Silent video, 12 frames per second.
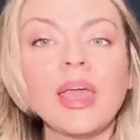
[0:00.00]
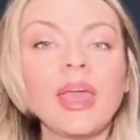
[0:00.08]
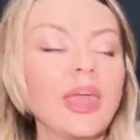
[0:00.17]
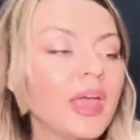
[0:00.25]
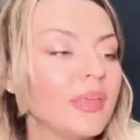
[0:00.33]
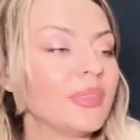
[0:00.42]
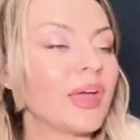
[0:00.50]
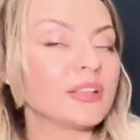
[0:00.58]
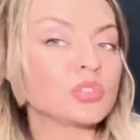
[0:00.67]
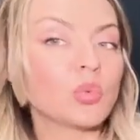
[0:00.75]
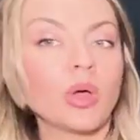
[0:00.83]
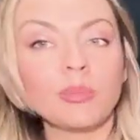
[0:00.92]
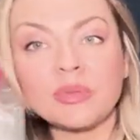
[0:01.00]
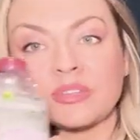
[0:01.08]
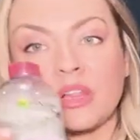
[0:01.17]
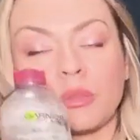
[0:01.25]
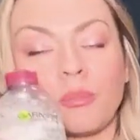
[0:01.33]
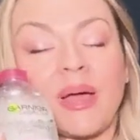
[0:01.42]
And that's why
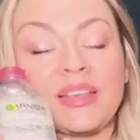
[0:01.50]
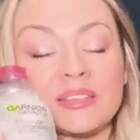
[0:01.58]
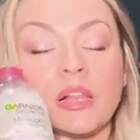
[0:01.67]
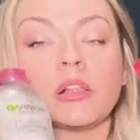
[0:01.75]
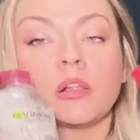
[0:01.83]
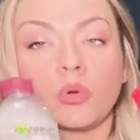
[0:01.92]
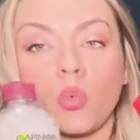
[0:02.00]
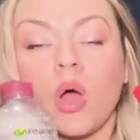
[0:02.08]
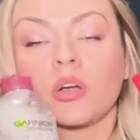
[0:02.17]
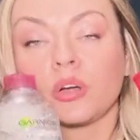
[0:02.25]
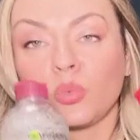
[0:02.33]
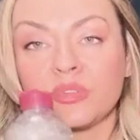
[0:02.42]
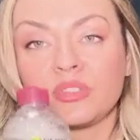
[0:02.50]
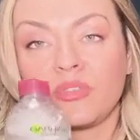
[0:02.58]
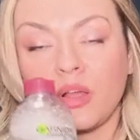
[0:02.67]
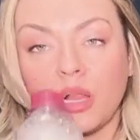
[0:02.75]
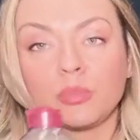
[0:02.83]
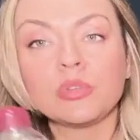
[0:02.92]
micellar water was
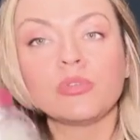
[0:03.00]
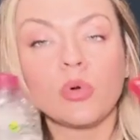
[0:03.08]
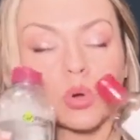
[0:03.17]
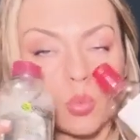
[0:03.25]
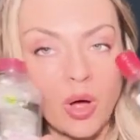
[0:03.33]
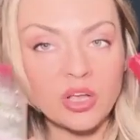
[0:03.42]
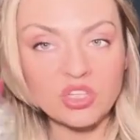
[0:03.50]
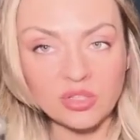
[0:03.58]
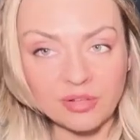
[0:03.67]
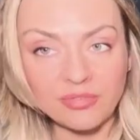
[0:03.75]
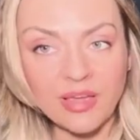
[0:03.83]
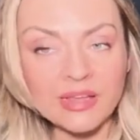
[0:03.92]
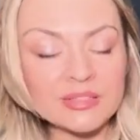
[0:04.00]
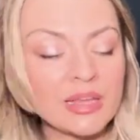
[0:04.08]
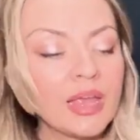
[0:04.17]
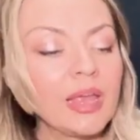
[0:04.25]
developed for washing the face.